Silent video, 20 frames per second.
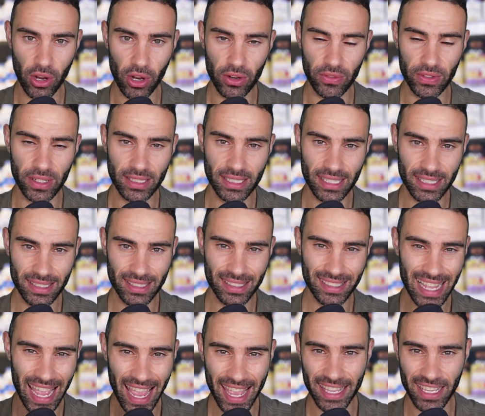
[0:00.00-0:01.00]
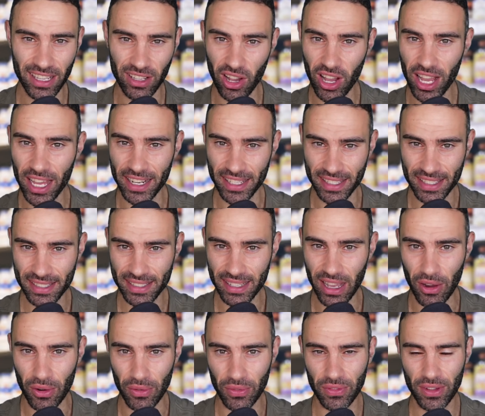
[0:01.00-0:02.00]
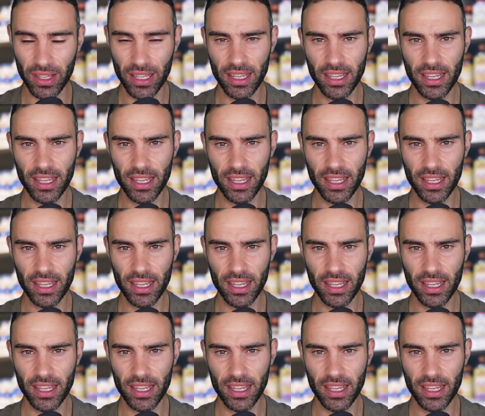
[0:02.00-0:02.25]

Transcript: over taking iron itself.